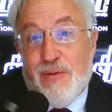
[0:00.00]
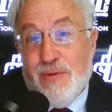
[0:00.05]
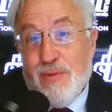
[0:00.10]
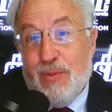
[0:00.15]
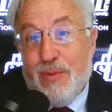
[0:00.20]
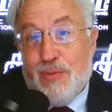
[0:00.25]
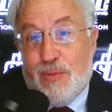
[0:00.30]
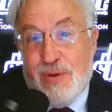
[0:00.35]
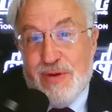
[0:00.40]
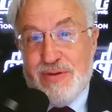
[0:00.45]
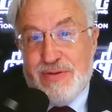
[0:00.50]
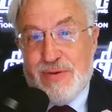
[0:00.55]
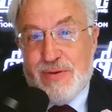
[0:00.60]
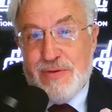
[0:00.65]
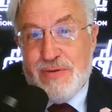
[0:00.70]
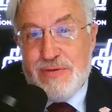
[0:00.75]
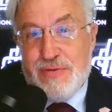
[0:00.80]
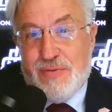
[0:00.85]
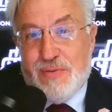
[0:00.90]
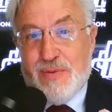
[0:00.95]
or doing
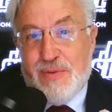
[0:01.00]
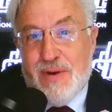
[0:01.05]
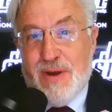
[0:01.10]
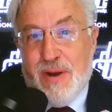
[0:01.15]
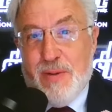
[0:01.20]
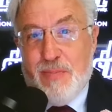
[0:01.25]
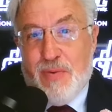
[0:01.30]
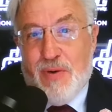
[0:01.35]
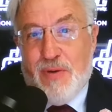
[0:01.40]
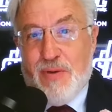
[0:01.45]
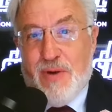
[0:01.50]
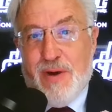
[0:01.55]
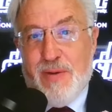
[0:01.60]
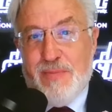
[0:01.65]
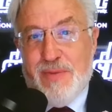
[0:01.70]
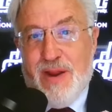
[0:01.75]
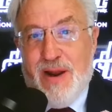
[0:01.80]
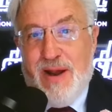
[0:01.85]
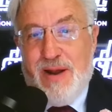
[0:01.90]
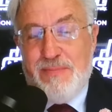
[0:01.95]
research for any
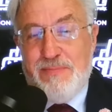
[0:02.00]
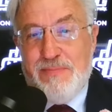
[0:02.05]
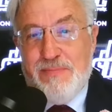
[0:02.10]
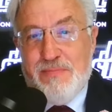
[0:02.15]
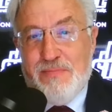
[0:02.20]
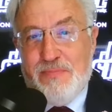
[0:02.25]
program that I